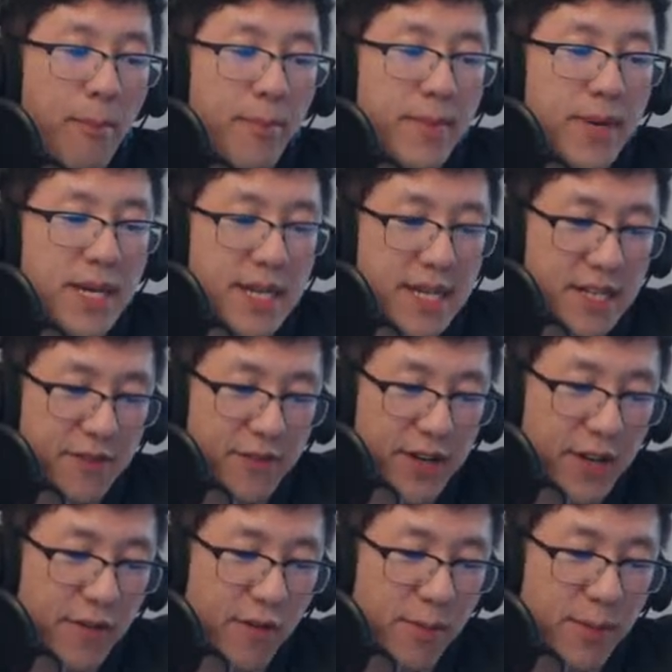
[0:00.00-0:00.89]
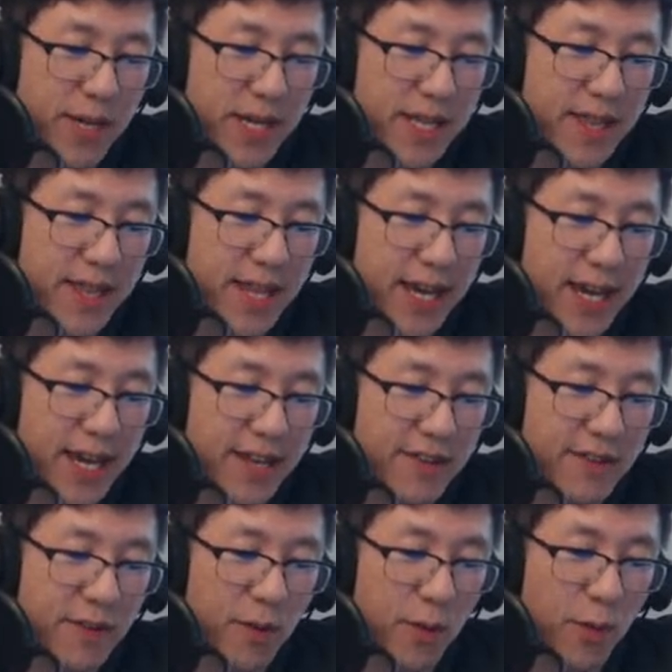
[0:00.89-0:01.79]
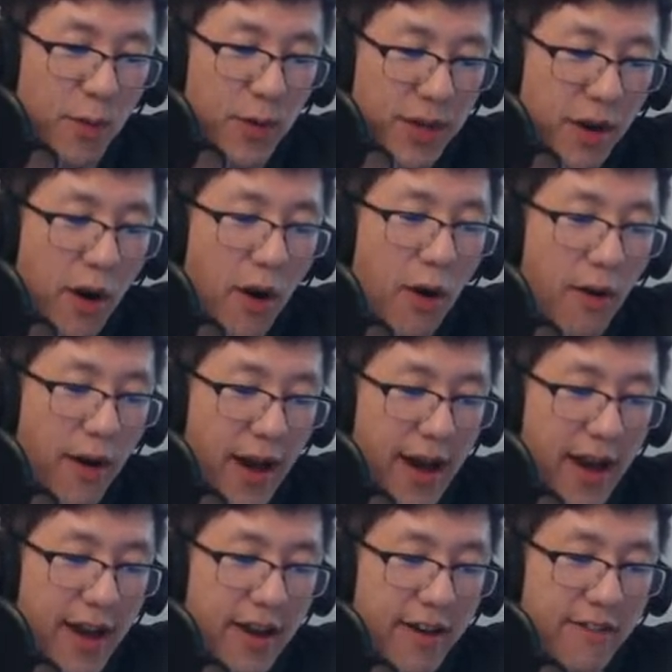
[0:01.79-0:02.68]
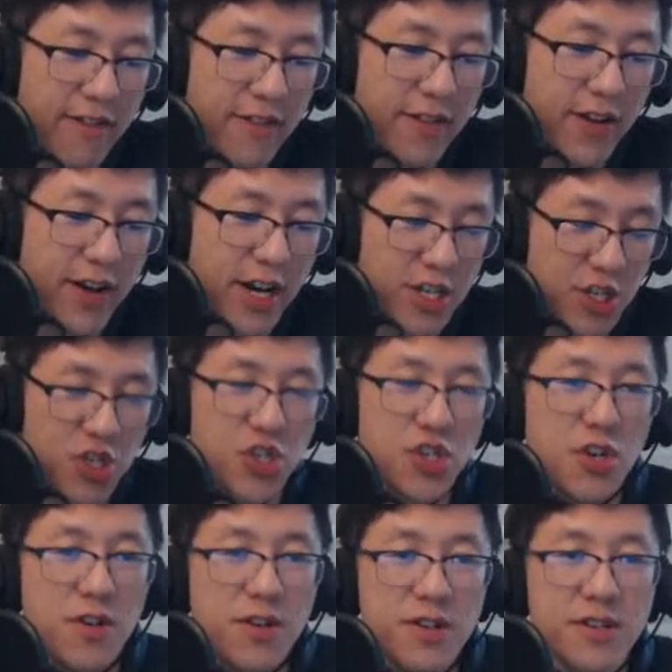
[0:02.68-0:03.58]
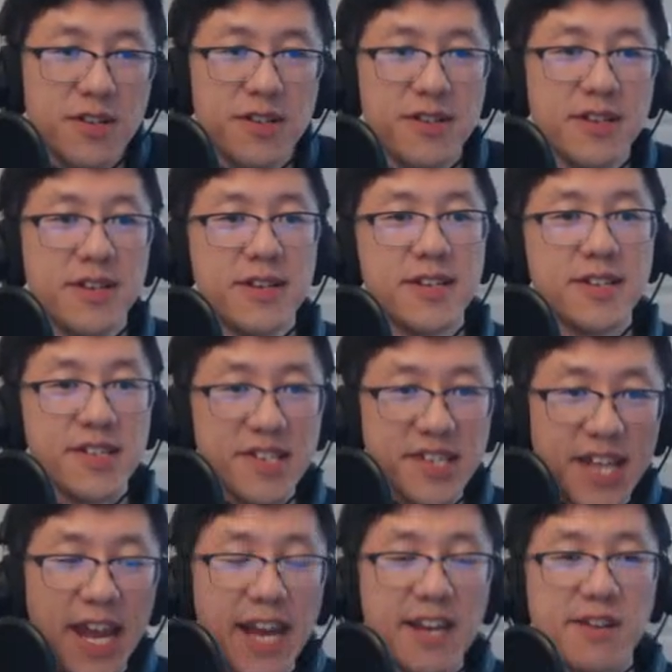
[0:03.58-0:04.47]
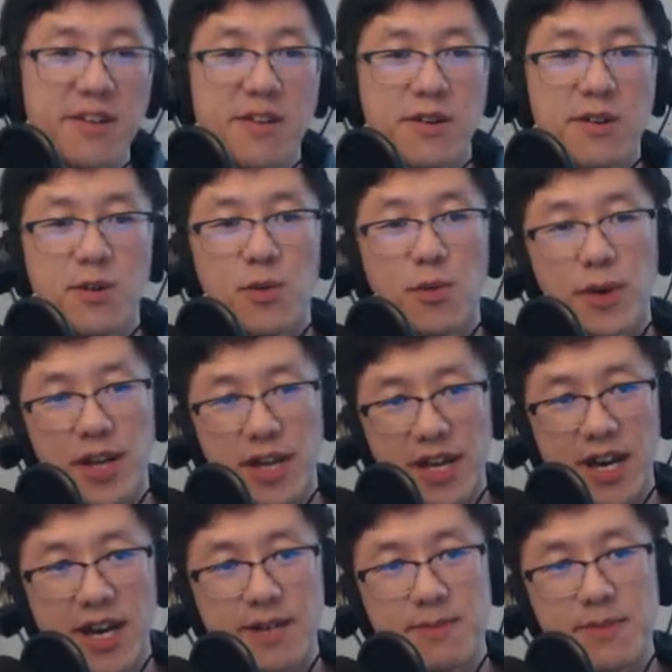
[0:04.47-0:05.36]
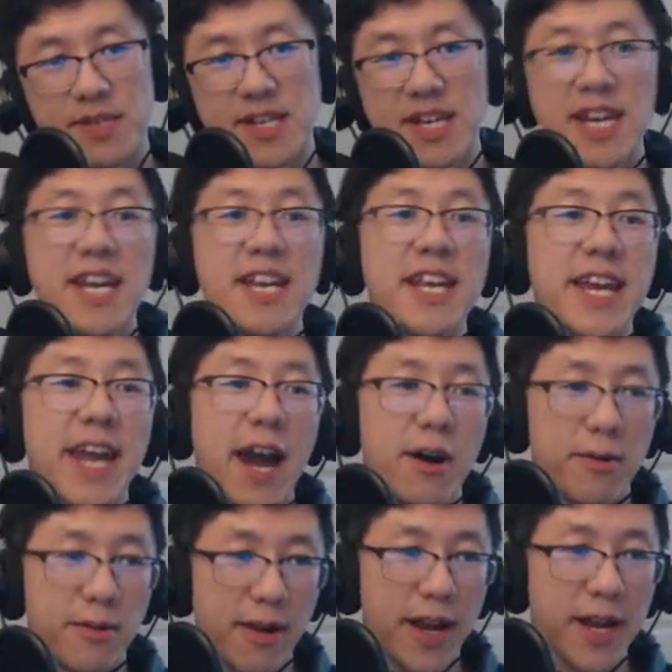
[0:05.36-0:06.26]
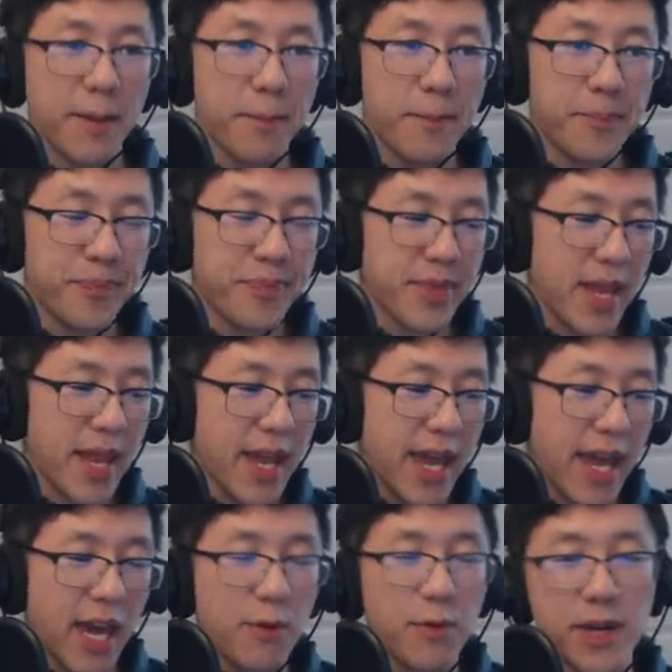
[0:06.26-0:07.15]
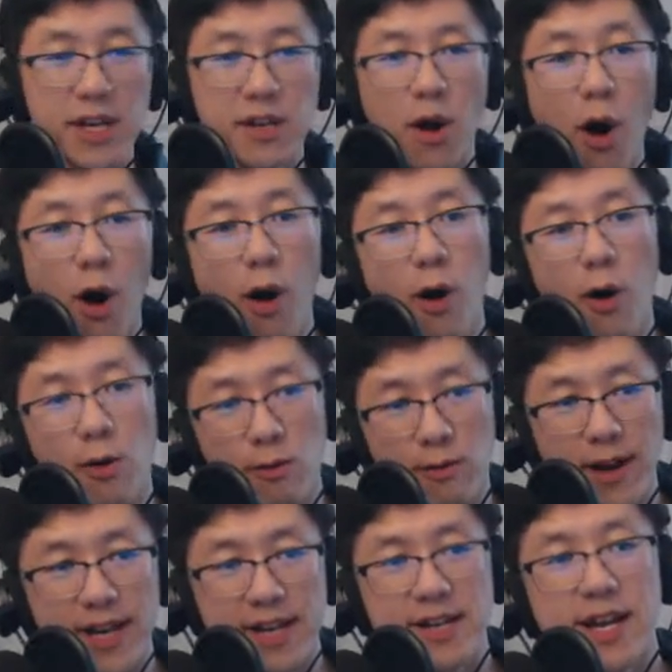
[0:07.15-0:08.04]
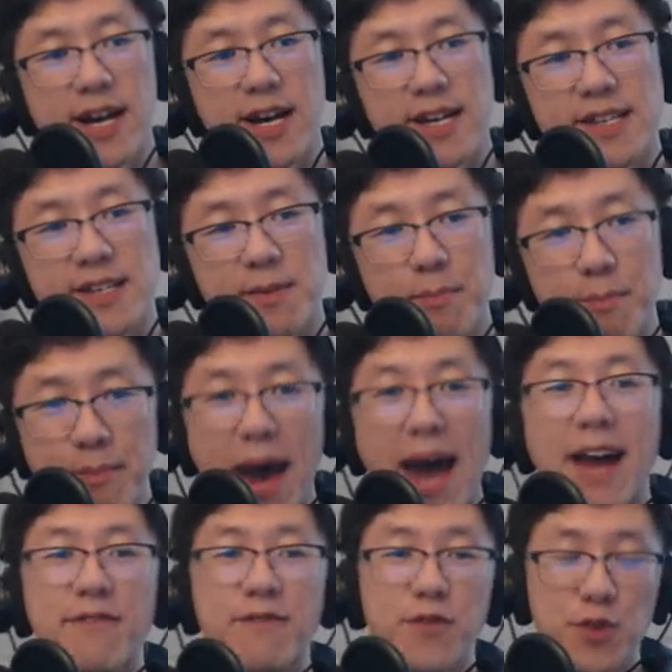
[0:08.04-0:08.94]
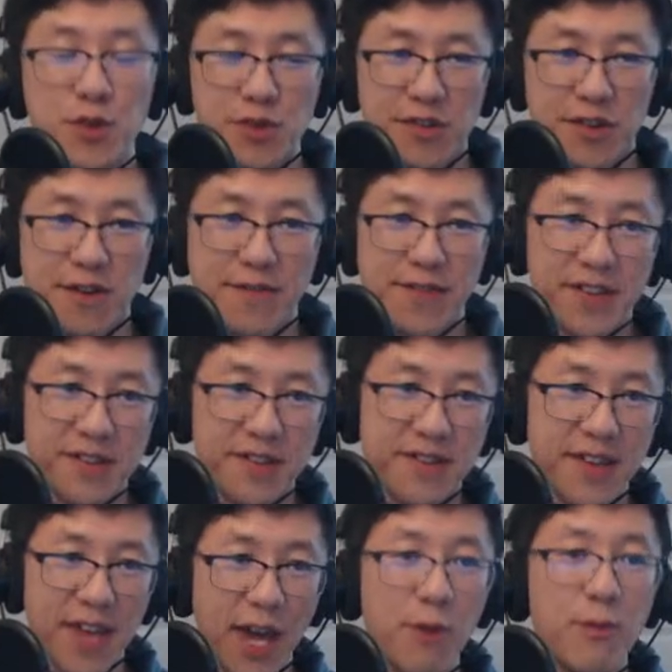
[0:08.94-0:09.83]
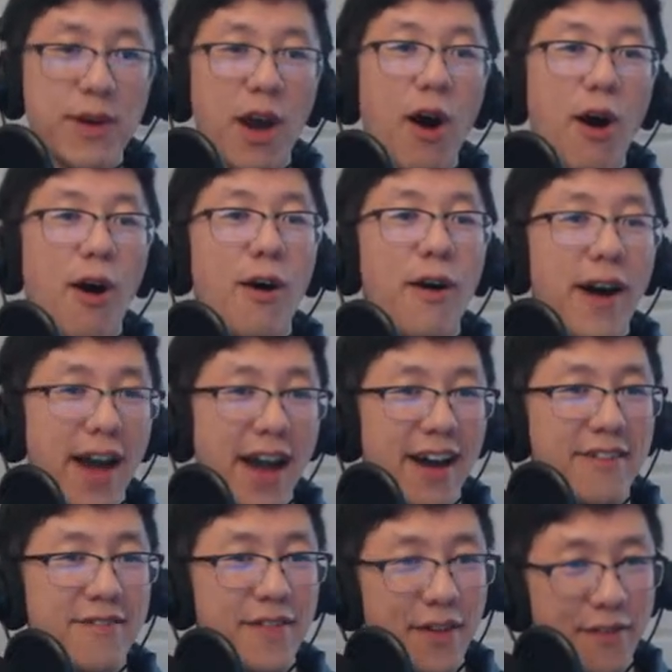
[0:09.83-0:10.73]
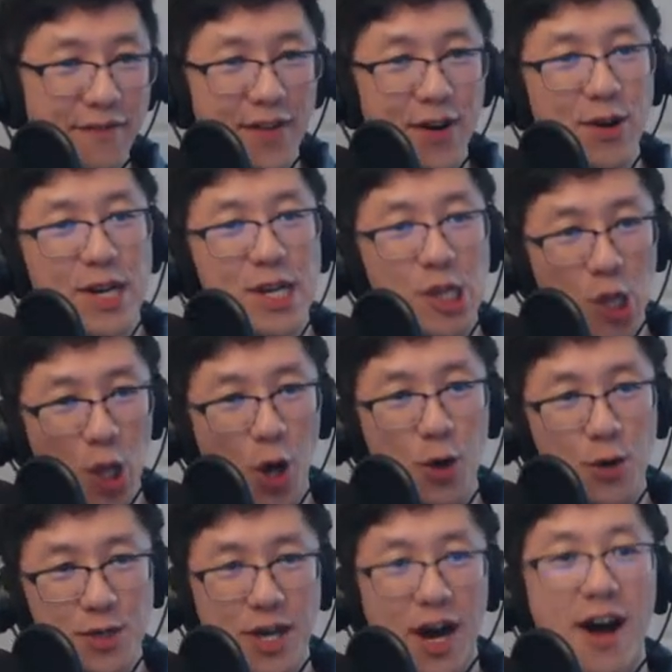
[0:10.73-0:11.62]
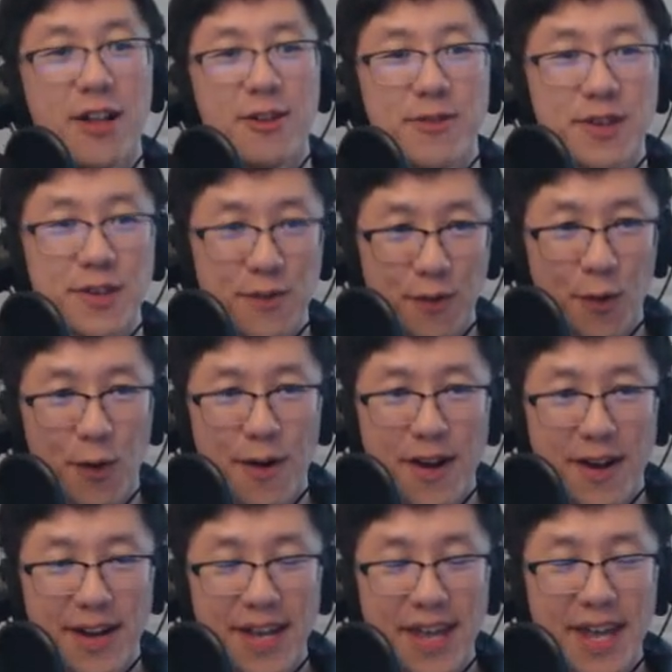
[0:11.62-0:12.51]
It's funny for me that we all have a certain standard when it comes to eating out, right? And we can all recognize bad food service, and we all have a very low tolerance for it.